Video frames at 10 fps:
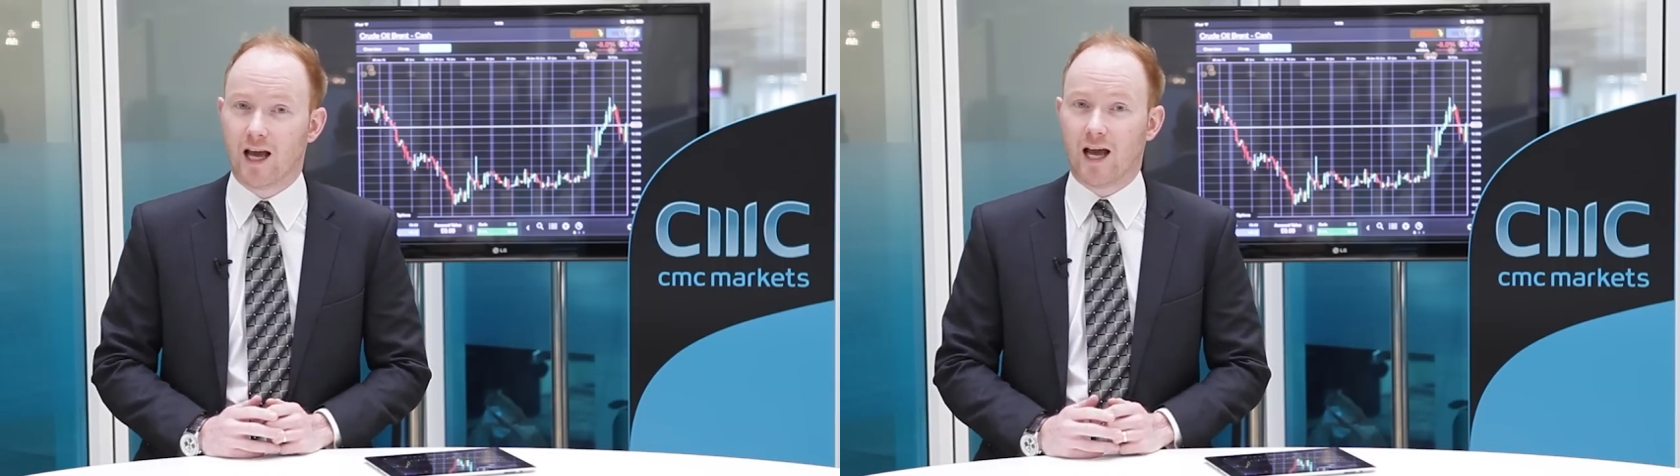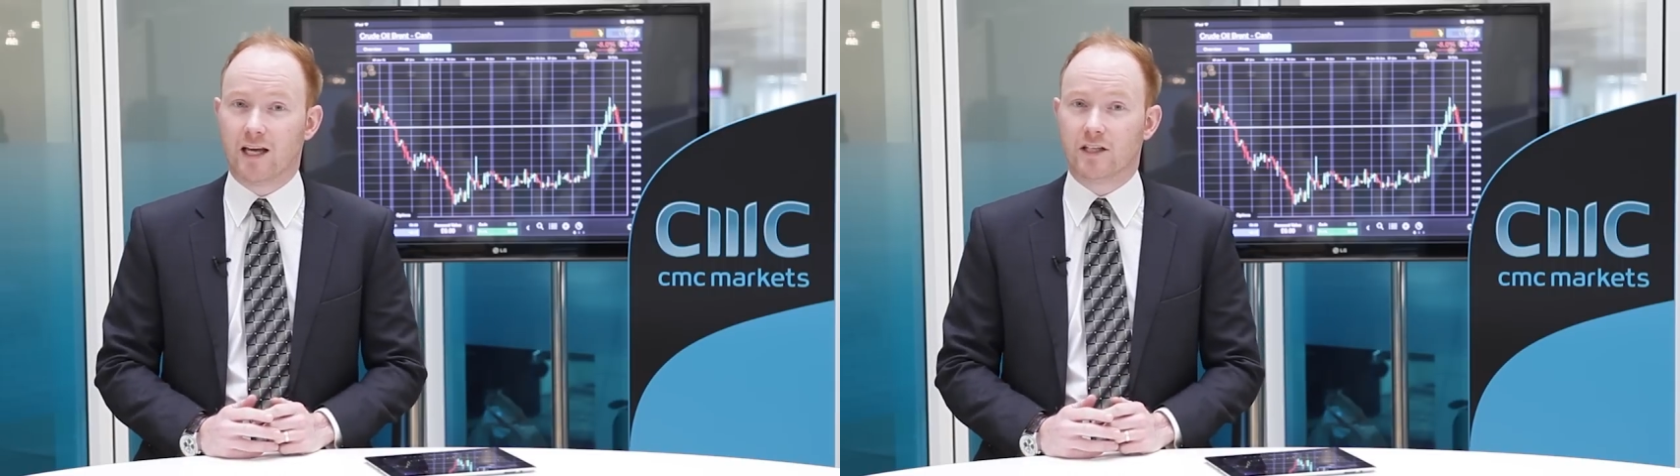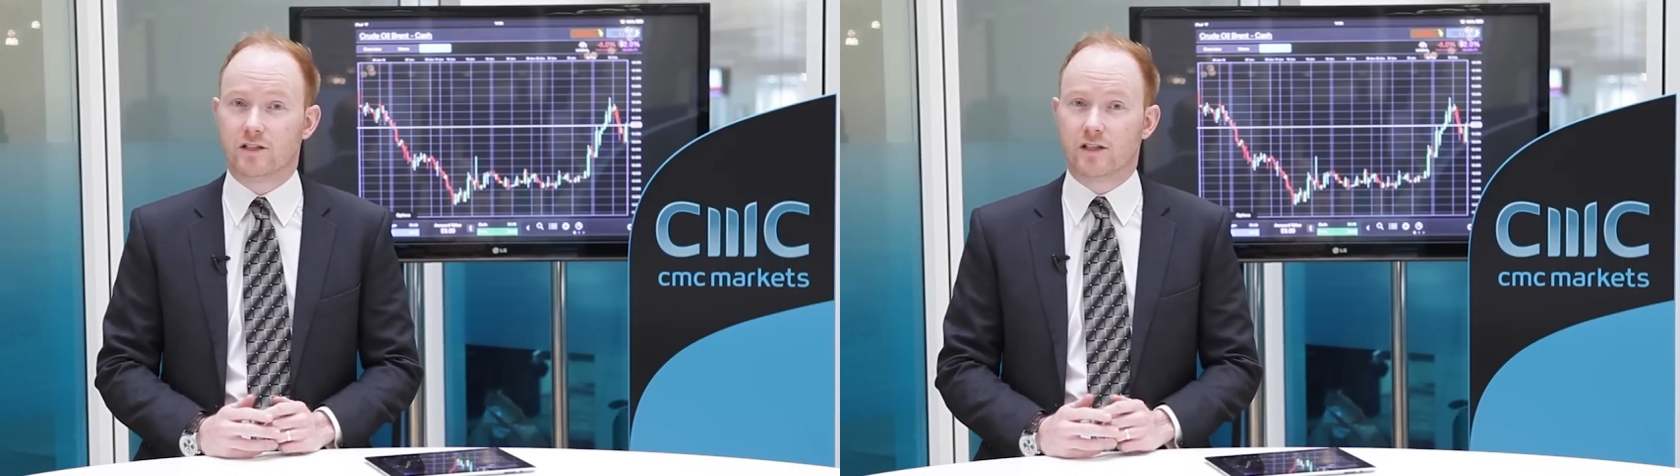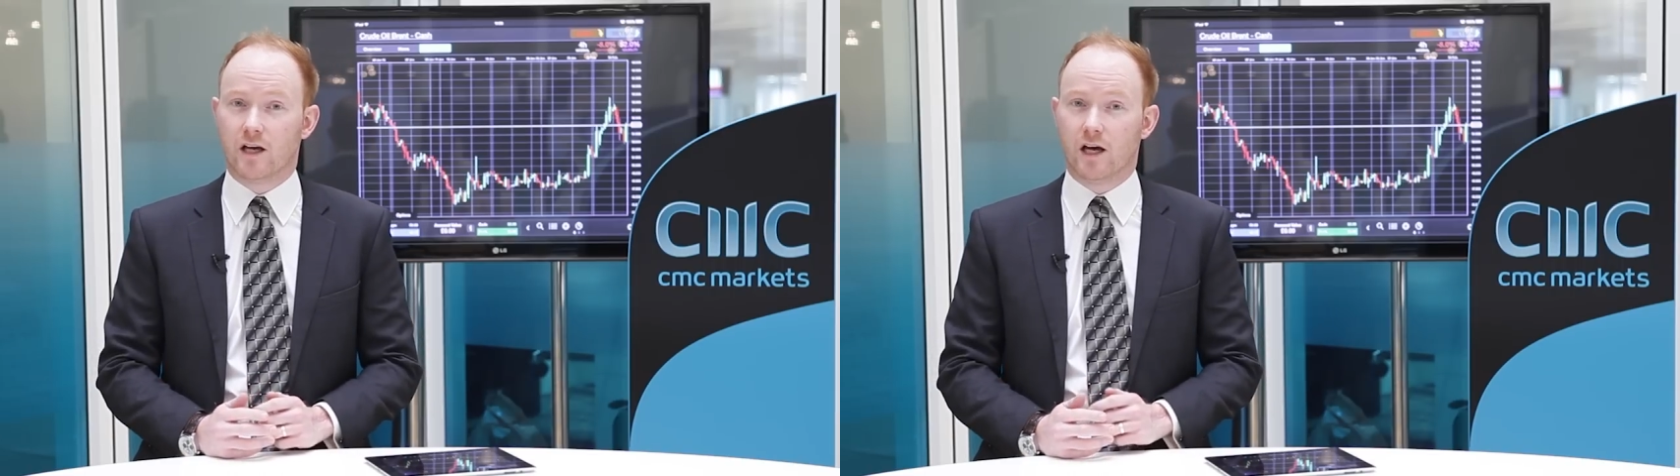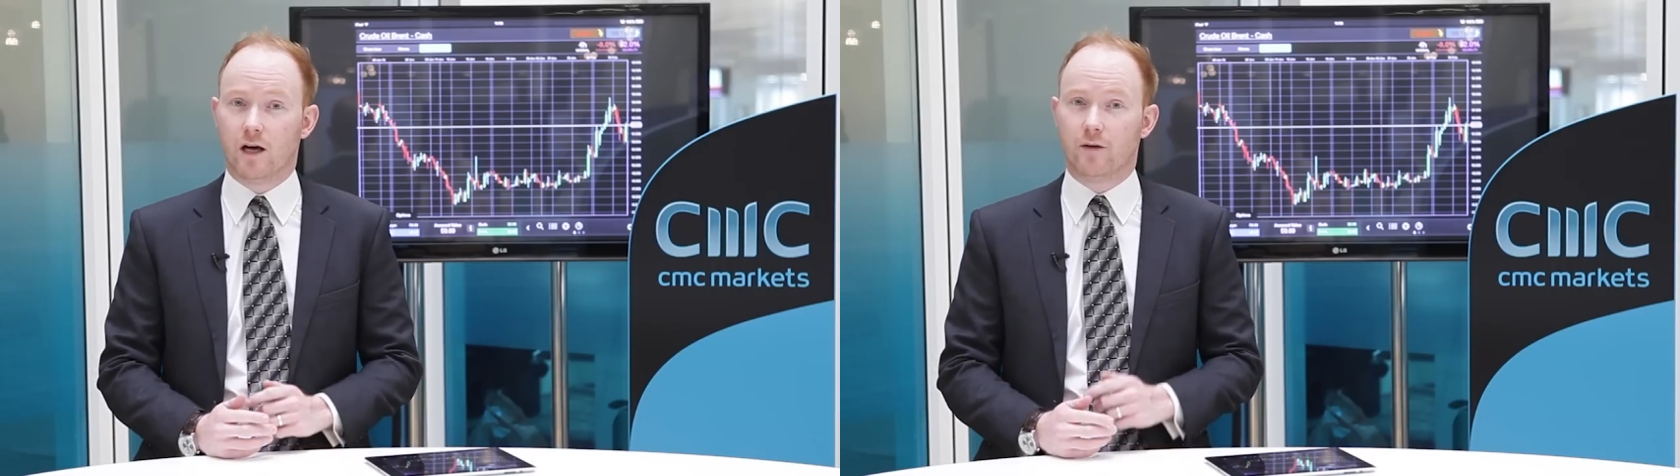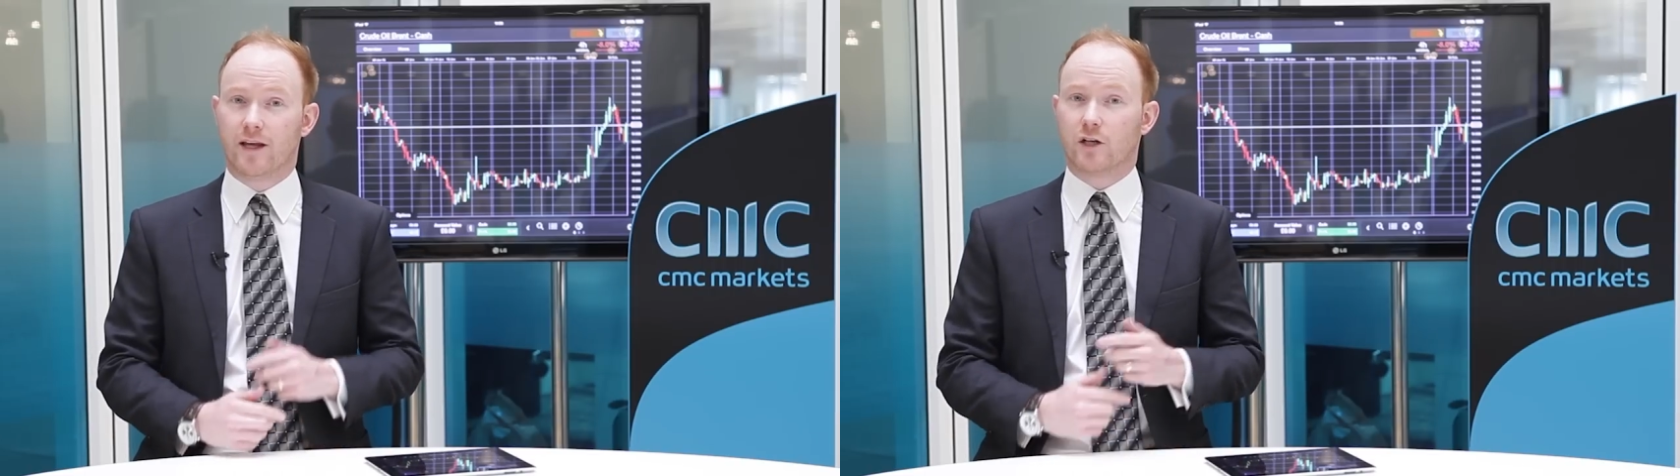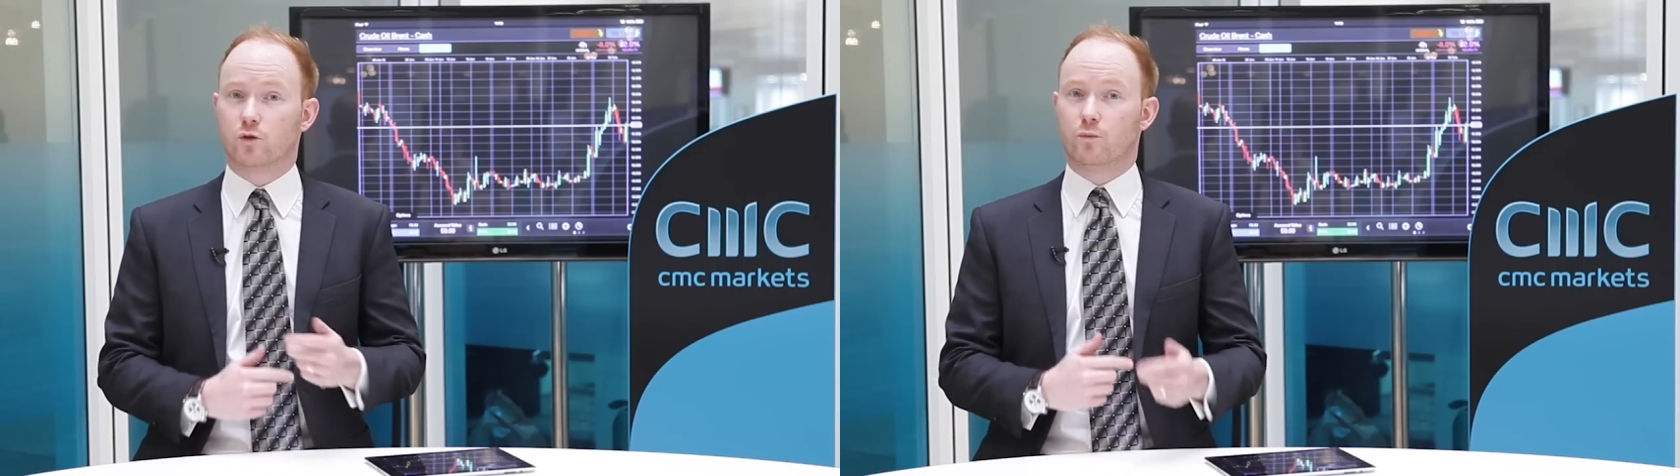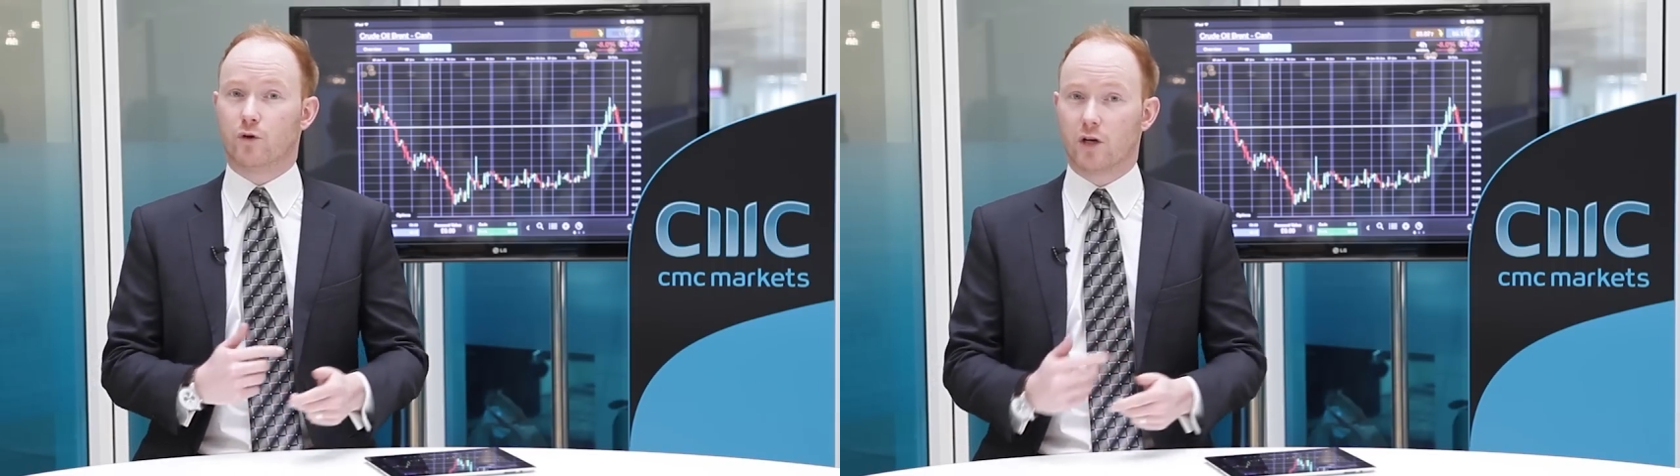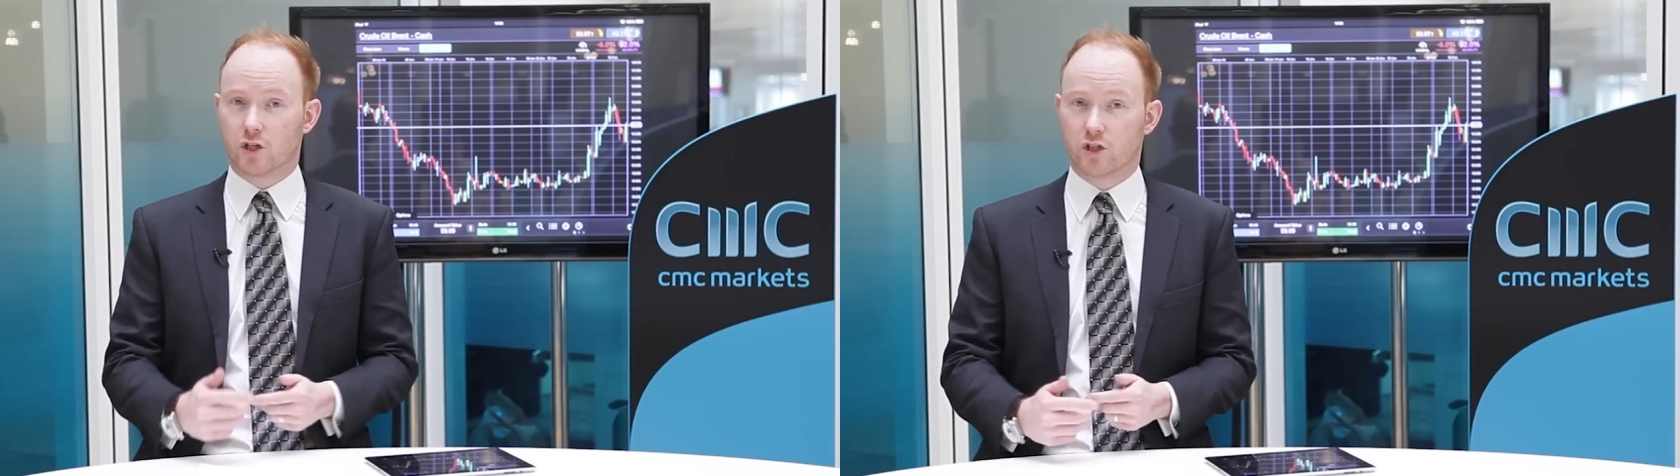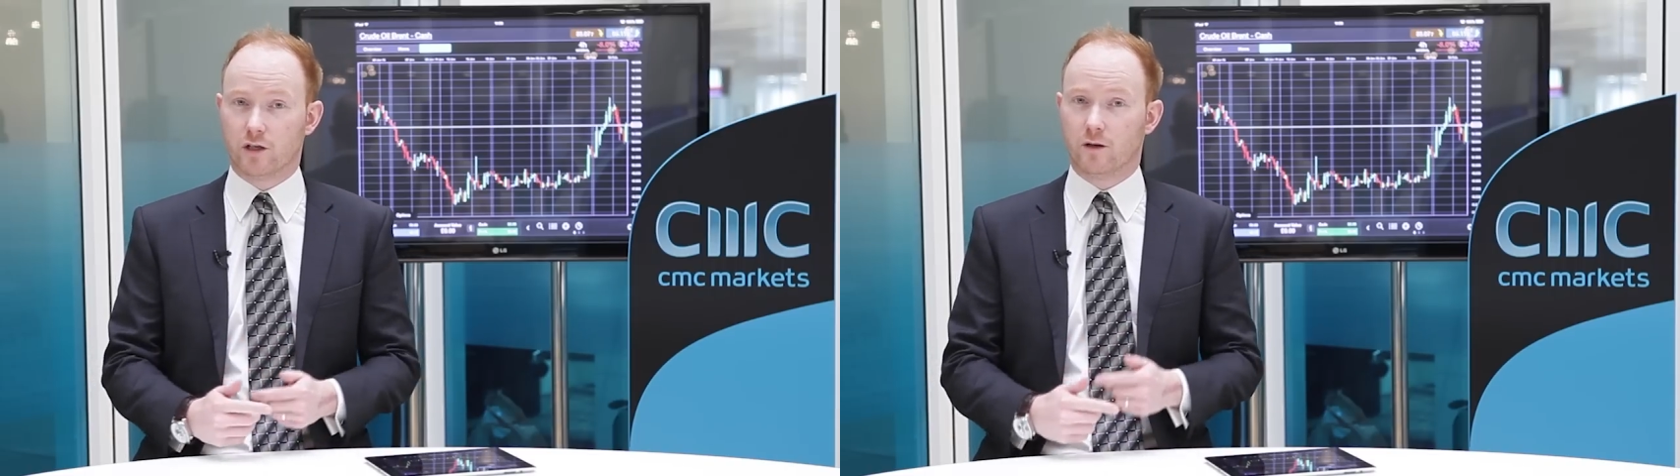and uh, the actual
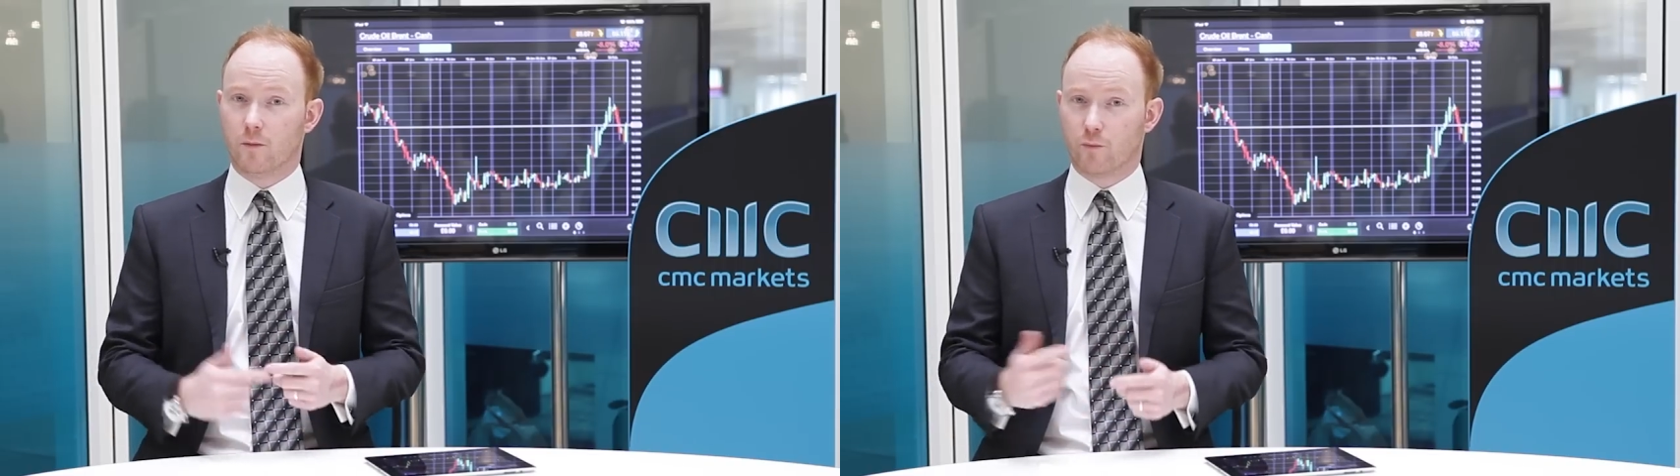production,